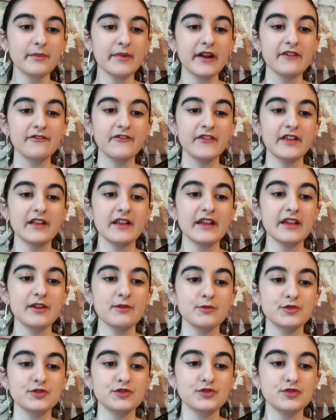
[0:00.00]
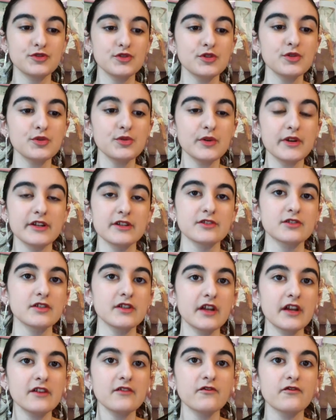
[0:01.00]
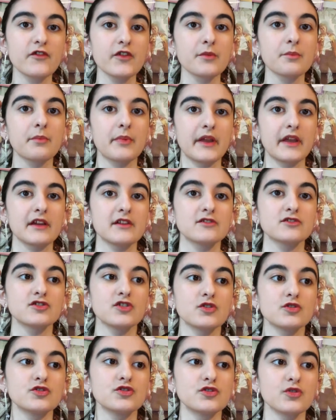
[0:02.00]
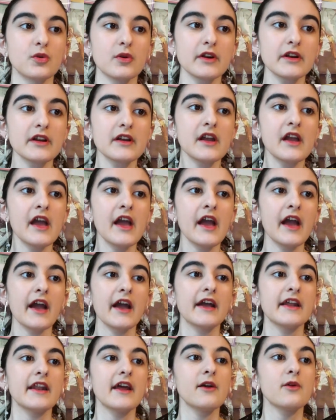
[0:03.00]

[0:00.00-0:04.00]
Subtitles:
but I feel like it was too intricate for being so short, and I